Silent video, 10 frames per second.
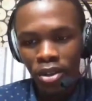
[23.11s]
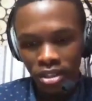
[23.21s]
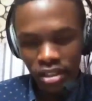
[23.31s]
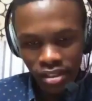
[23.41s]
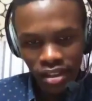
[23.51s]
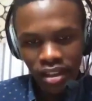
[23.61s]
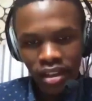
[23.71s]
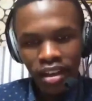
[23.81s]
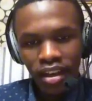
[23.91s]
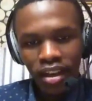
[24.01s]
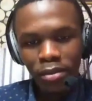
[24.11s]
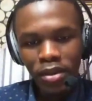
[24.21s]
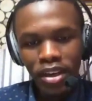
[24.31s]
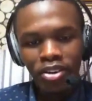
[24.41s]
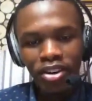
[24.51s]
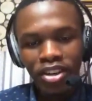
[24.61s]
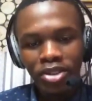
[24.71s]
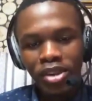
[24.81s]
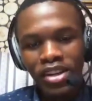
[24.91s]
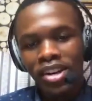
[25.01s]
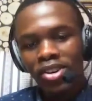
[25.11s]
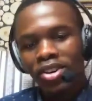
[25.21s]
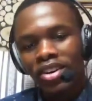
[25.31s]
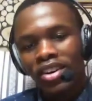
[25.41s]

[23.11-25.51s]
we just getting on it right now.